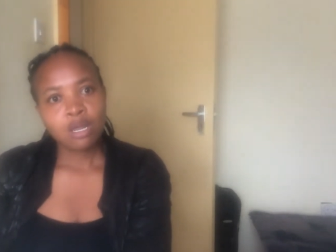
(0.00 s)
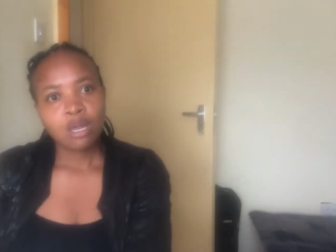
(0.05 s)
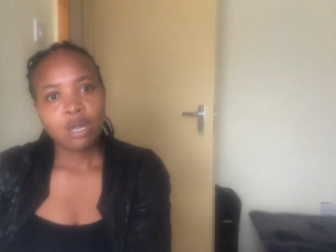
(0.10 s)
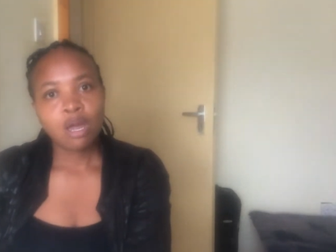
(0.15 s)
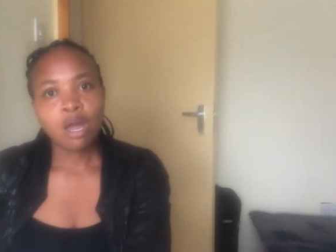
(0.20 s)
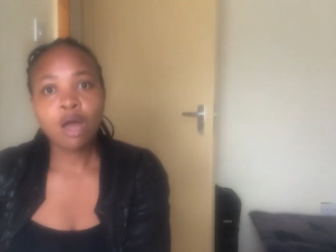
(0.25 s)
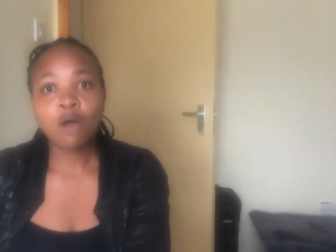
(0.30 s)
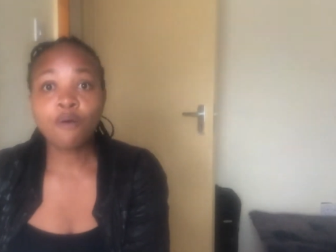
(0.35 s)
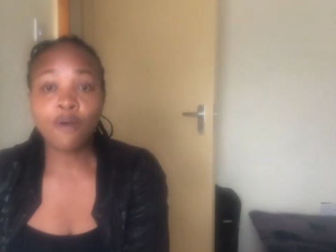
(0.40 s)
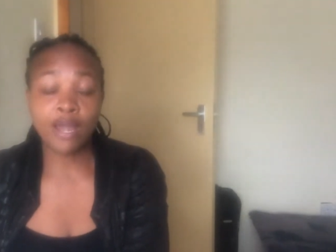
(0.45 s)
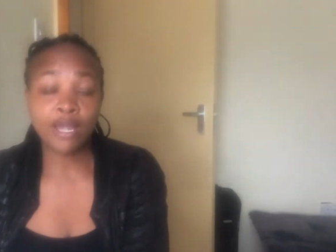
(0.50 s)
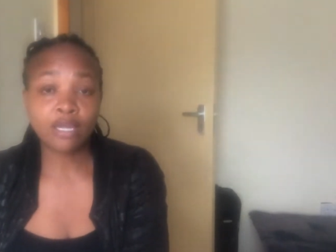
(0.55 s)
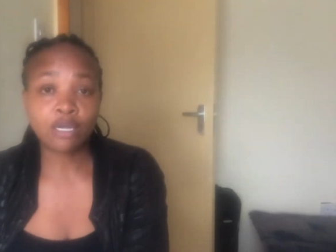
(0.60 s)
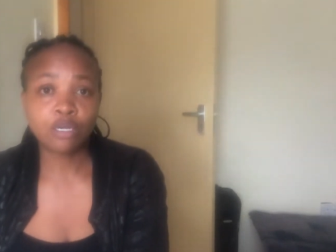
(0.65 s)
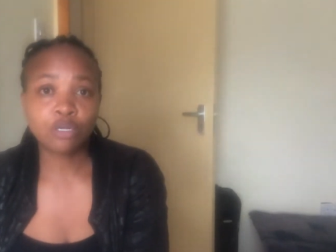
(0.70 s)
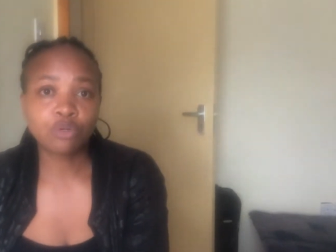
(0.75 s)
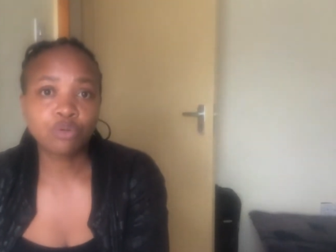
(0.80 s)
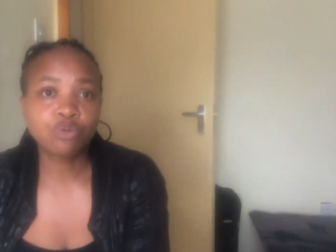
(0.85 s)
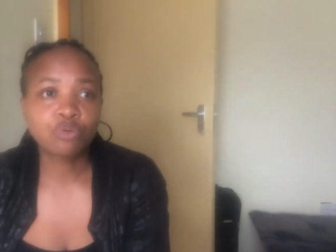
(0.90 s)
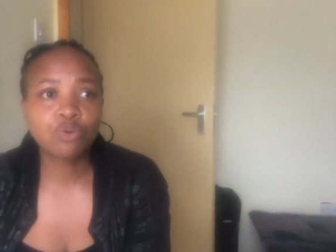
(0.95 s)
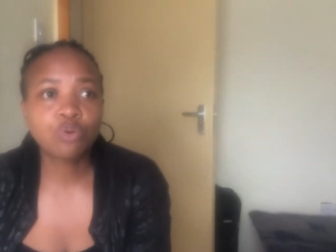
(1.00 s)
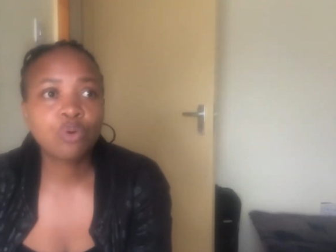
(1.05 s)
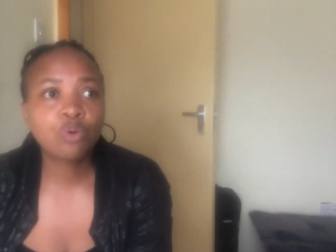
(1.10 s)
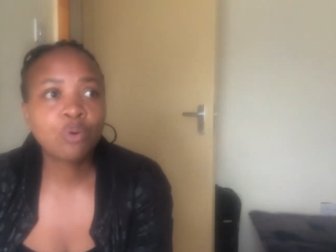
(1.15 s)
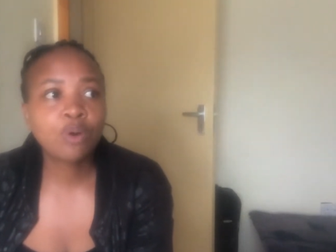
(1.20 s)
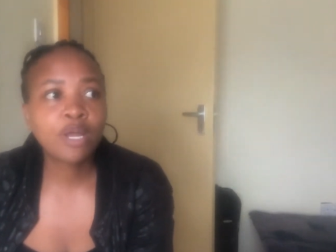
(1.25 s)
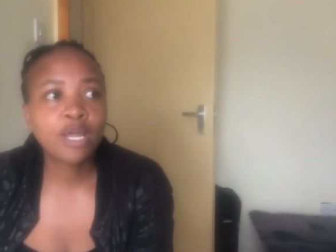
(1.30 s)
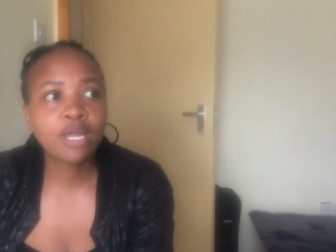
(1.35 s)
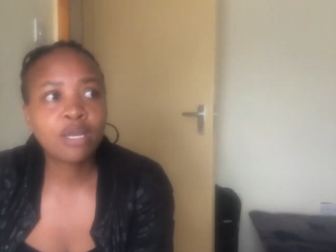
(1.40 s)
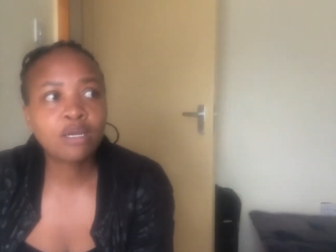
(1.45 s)
how I can grow
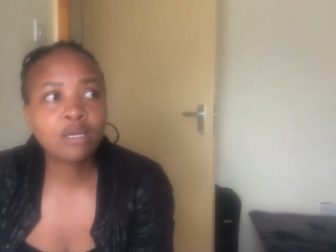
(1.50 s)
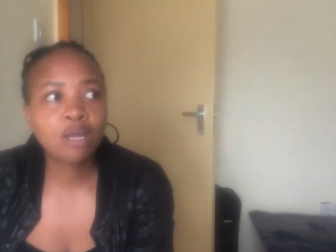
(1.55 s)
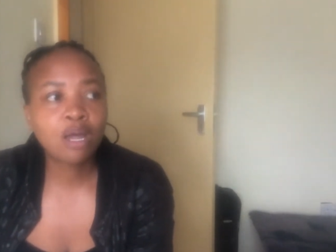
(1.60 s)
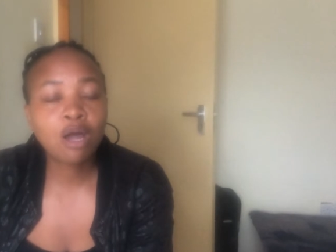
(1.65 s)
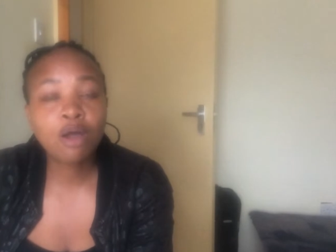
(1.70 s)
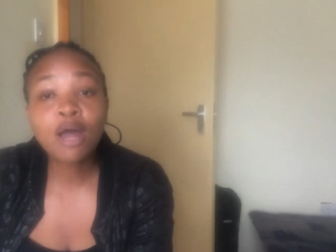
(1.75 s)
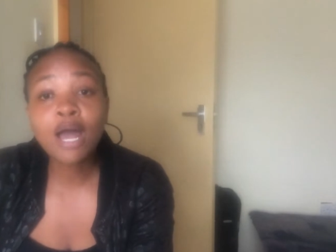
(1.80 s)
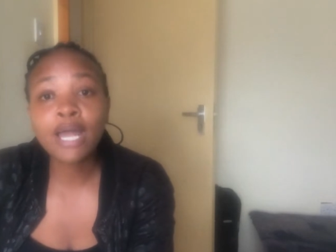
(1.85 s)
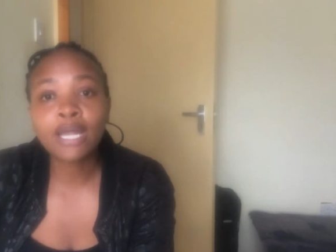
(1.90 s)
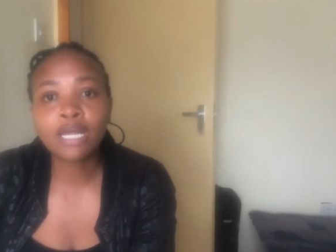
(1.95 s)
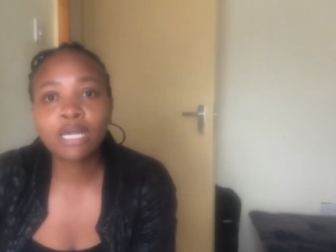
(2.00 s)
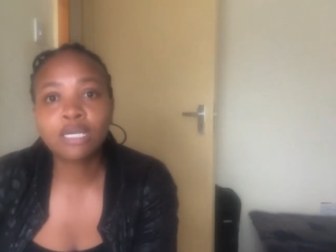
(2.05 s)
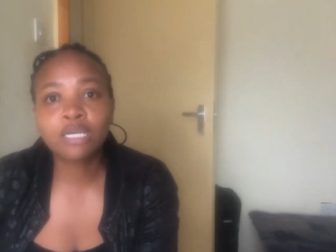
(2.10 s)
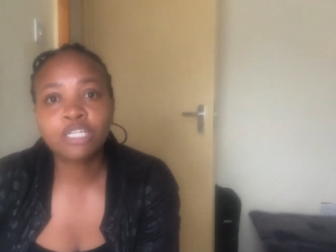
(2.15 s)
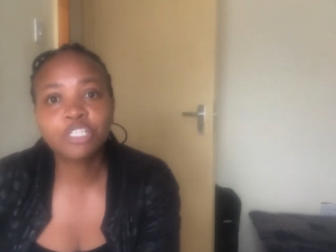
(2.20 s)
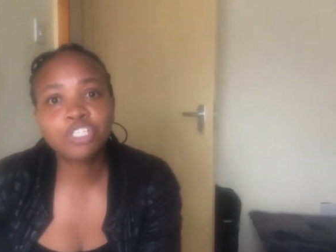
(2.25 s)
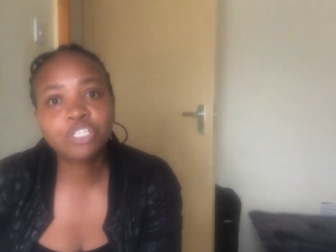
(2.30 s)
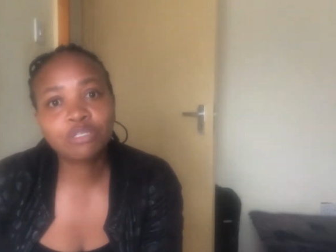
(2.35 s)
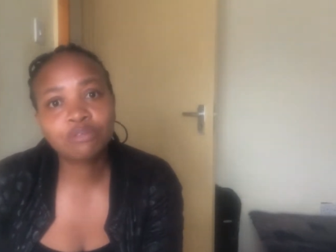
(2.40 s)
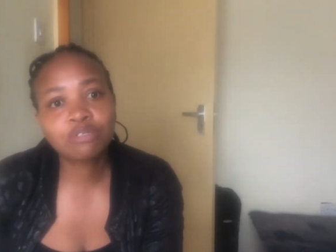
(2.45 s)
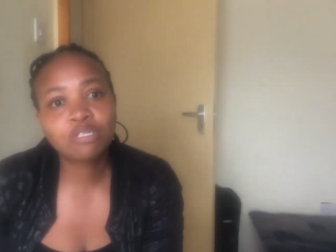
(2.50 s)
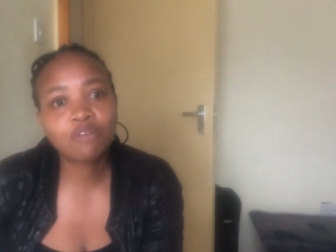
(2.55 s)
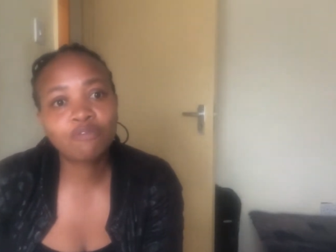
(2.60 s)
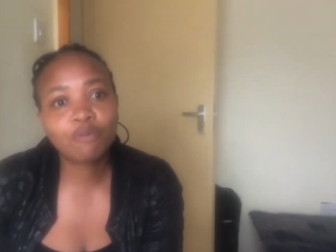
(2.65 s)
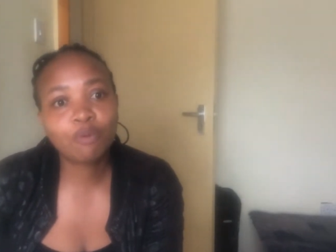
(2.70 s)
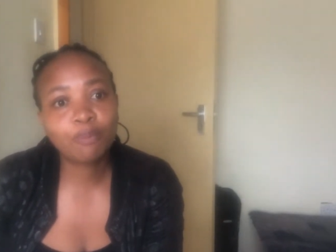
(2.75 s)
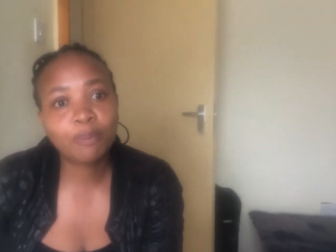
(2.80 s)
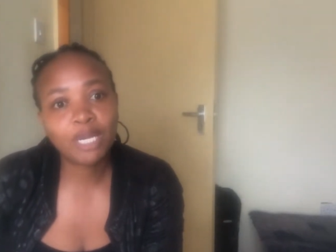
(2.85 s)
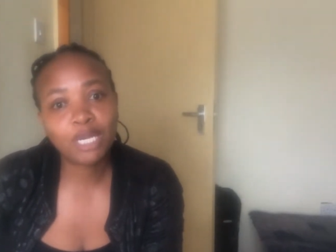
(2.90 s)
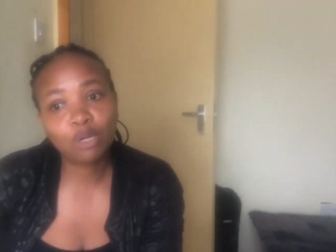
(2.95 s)
and how I can achieve some
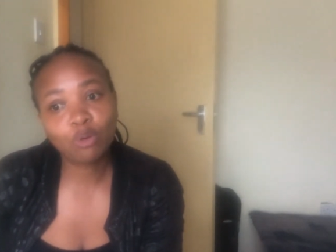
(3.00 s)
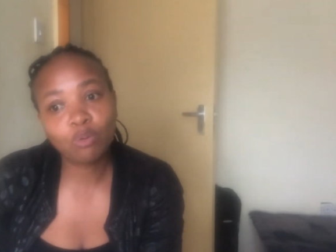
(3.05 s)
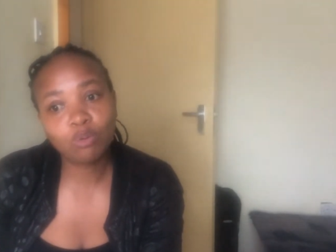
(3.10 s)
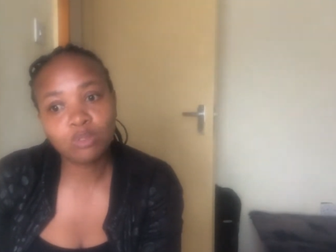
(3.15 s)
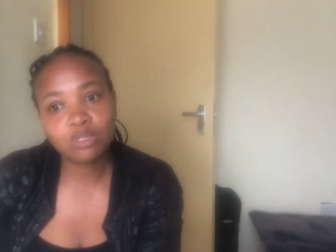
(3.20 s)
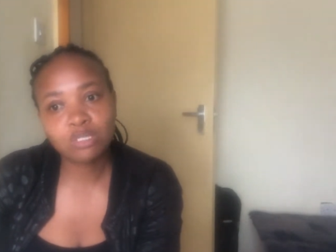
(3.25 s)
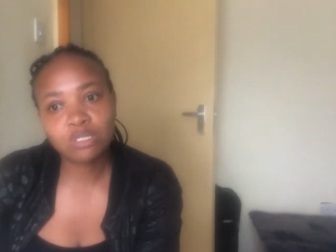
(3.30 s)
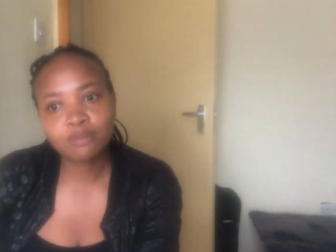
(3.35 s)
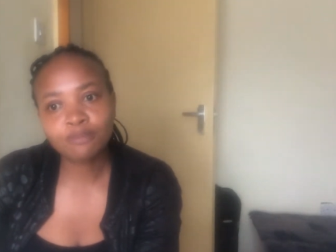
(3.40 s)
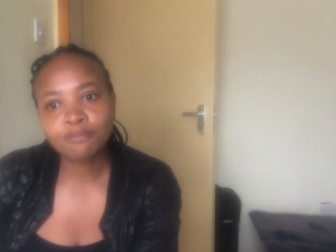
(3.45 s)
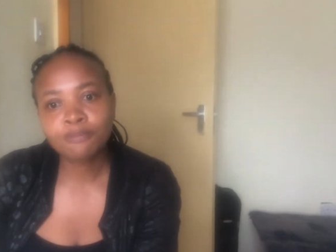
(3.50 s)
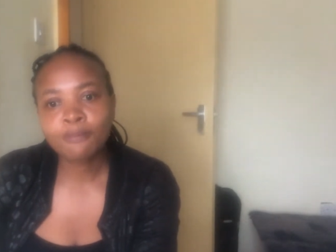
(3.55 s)
of my goals.